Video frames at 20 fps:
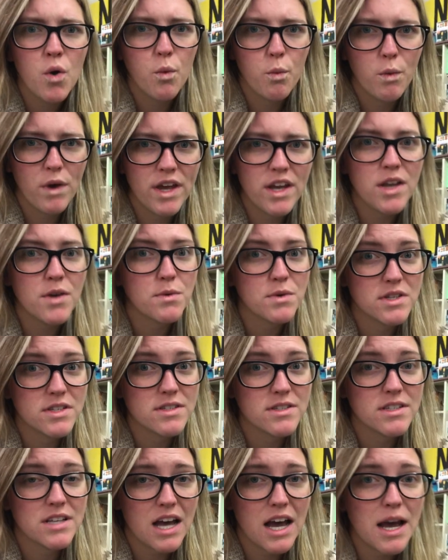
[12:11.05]
when it
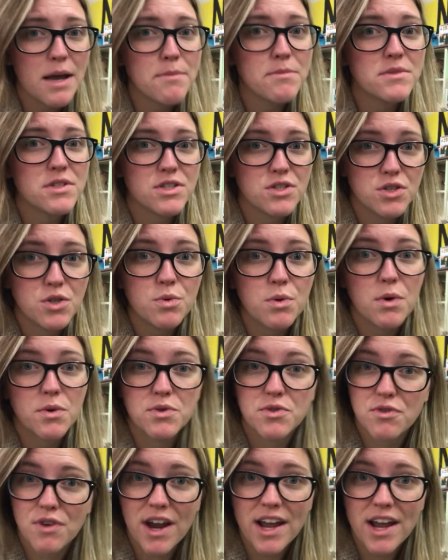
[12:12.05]
was time to do what was